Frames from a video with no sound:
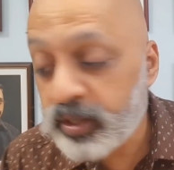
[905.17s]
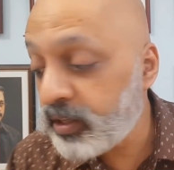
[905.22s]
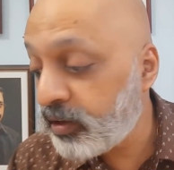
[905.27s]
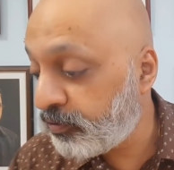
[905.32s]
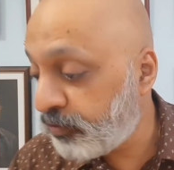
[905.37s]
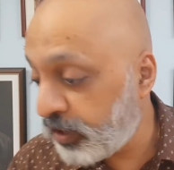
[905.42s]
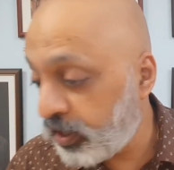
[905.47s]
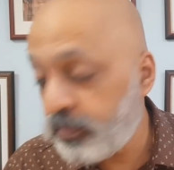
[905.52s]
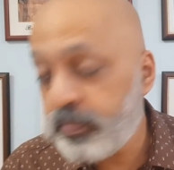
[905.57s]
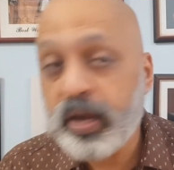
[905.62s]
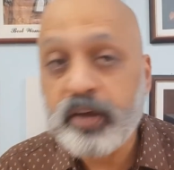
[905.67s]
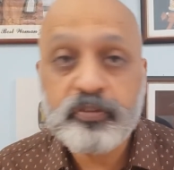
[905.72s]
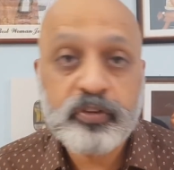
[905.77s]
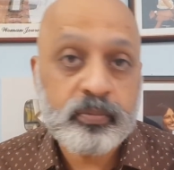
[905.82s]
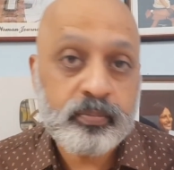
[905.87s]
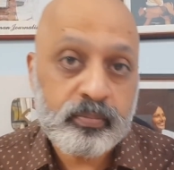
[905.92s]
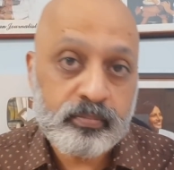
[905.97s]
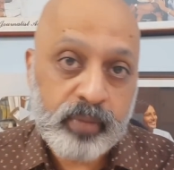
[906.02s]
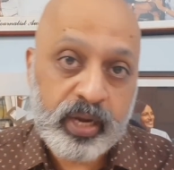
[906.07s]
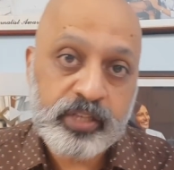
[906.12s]
well. The feedback
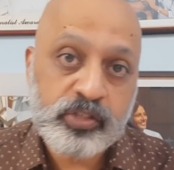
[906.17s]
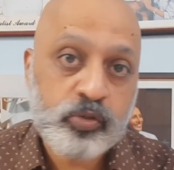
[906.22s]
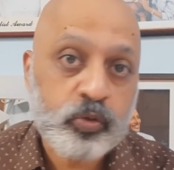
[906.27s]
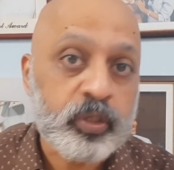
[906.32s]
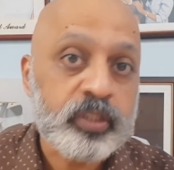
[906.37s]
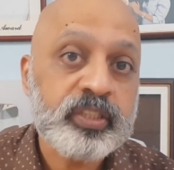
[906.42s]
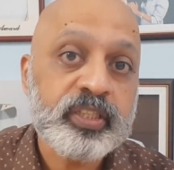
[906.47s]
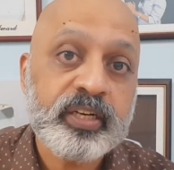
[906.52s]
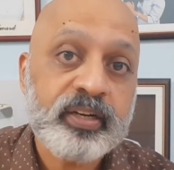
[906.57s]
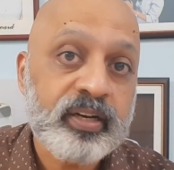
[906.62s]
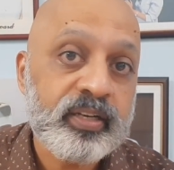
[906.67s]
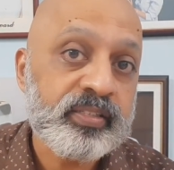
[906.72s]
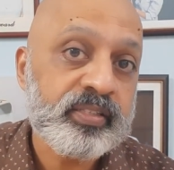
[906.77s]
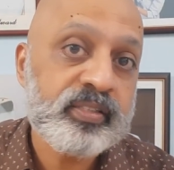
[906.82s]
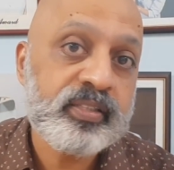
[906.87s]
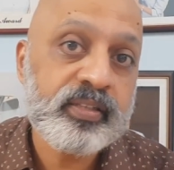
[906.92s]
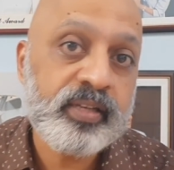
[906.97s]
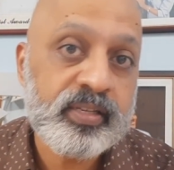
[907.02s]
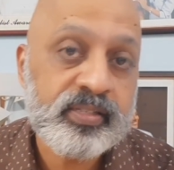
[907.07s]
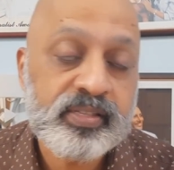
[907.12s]
from my students at
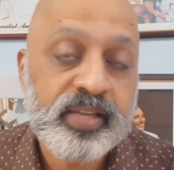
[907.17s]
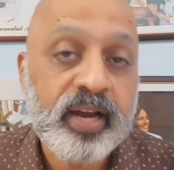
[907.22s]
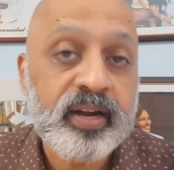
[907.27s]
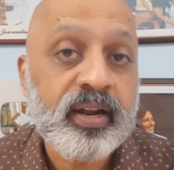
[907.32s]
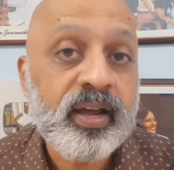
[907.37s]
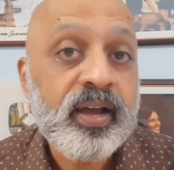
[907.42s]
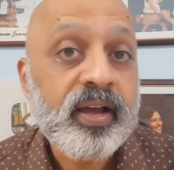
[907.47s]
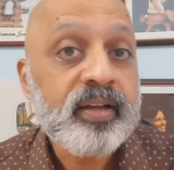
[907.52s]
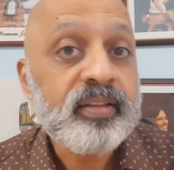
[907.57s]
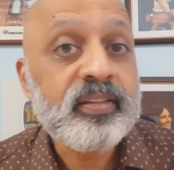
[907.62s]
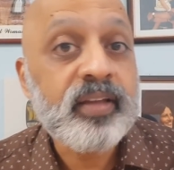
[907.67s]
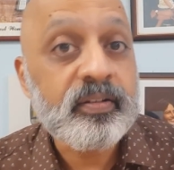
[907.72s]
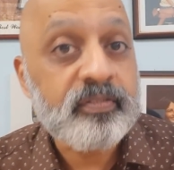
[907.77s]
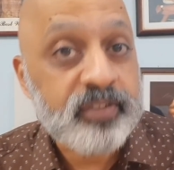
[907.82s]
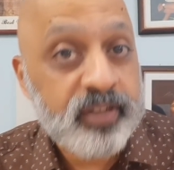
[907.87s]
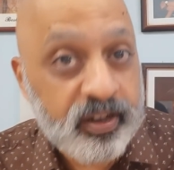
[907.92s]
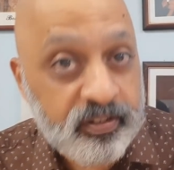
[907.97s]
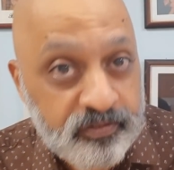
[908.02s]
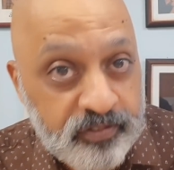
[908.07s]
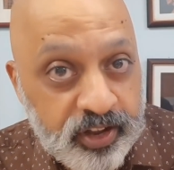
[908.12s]
least is that they
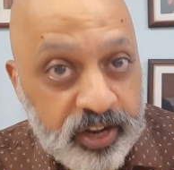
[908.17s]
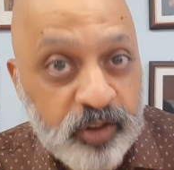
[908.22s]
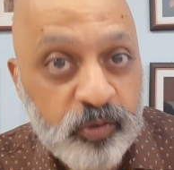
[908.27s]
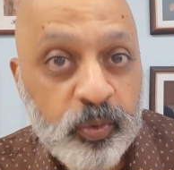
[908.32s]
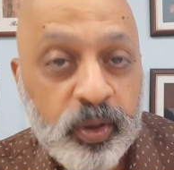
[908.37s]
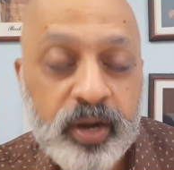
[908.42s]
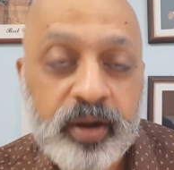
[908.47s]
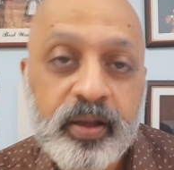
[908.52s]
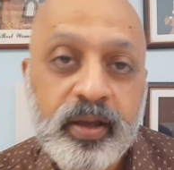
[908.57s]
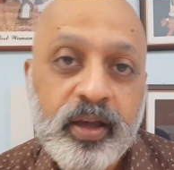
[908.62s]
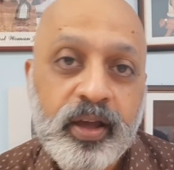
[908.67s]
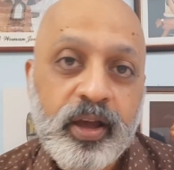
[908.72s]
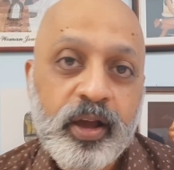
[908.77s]
have done very well.